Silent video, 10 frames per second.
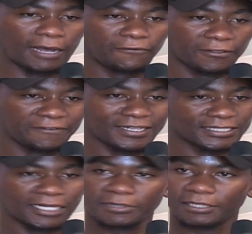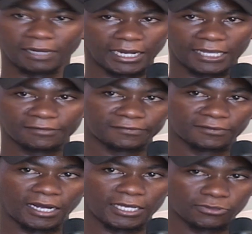For the first time in my life,
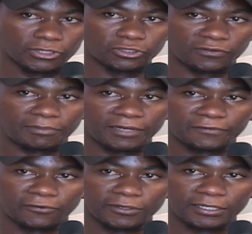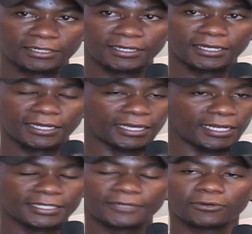I switched off my phone and
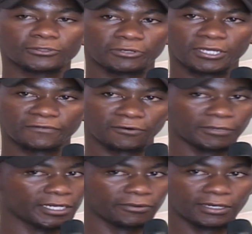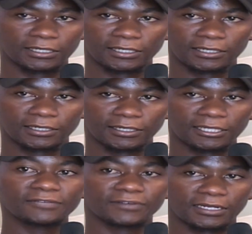I didn't want to hear from anyone,
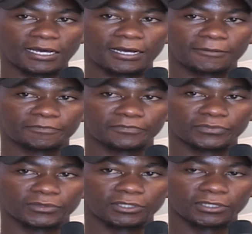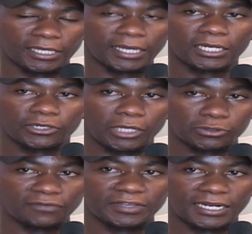even her. And you have
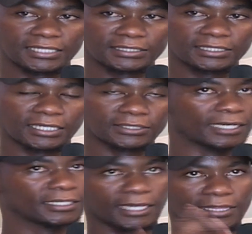any skiers. I didn't.